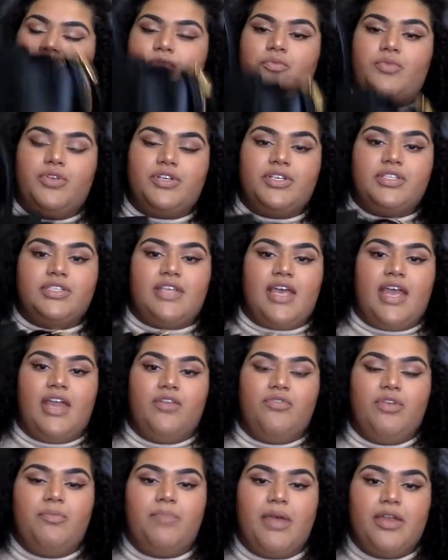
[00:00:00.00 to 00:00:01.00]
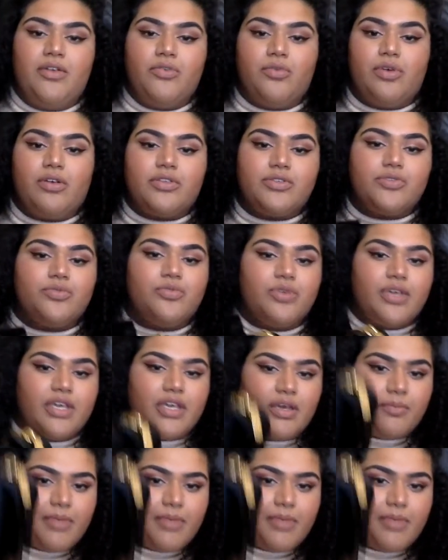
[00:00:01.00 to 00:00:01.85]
which is the Henri Bendel I was talking